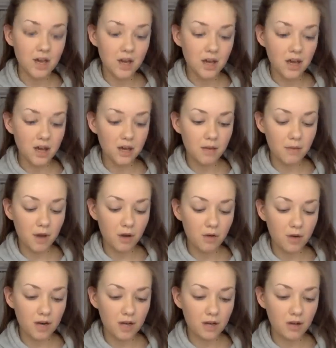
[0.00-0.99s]

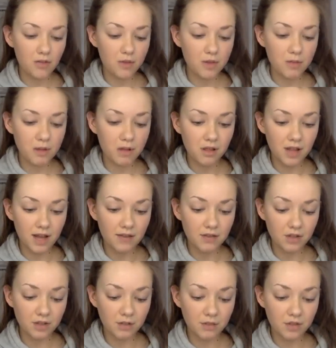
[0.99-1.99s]
Quite a lot of people left
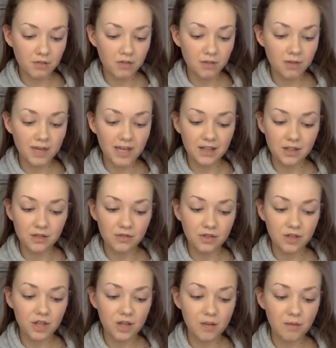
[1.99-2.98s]
some, so I'm going to be
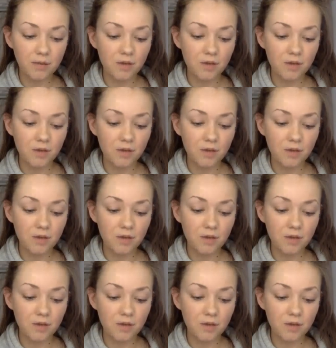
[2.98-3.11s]
answering them.